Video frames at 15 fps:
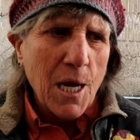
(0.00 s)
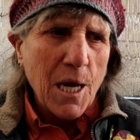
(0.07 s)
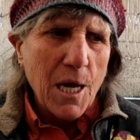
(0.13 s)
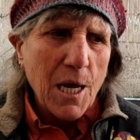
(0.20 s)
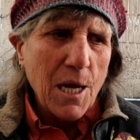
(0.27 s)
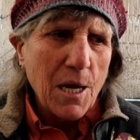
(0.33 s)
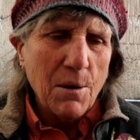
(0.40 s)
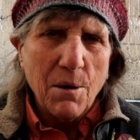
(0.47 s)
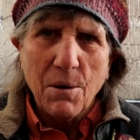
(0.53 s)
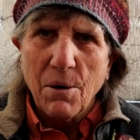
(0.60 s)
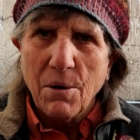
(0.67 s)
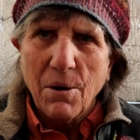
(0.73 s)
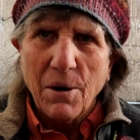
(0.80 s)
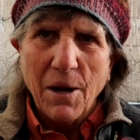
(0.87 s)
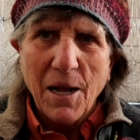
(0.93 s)

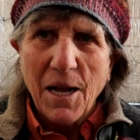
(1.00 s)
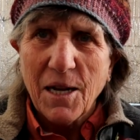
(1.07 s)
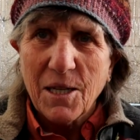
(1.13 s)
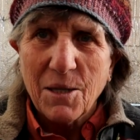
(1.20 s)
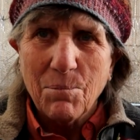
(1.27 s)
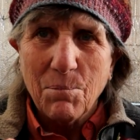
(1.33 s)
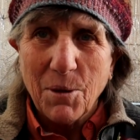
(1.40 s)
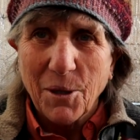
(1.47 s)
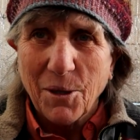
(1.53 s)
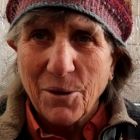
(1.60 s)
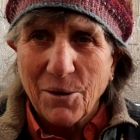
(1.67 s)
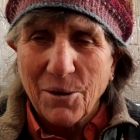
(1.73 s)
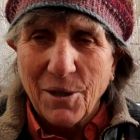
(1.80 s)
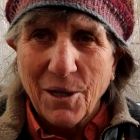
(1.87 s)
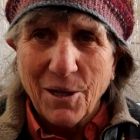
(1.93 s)
and lots
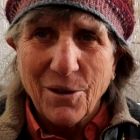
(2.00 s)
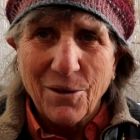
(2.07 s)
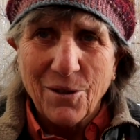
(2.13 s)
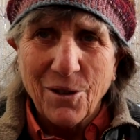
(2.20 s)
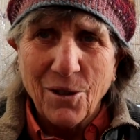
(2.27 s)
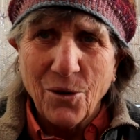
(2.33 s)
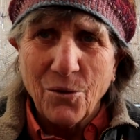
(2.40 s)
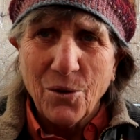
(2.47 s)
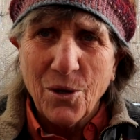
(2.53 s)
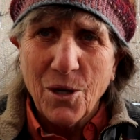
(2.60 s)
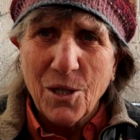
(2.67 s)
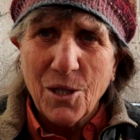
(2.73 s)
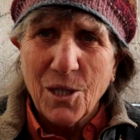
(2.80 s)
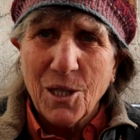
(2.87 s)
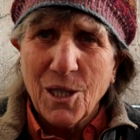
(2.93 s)
bigger, healthier
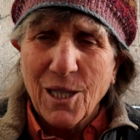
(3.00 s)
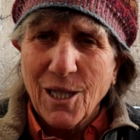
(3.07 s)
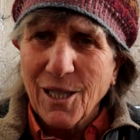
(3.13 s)
roots.